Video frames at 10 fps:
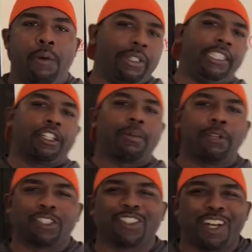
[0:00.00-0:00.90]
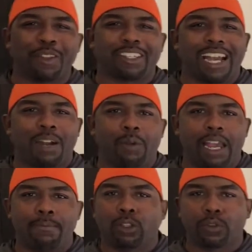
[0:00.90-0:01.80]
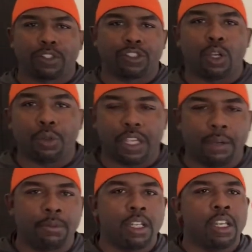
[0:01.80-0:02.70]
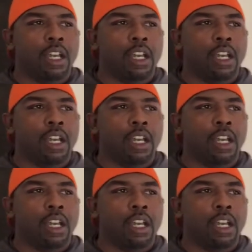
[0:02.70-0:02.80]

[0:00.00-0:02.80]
We see their commercials all the time, right? Most of us know them.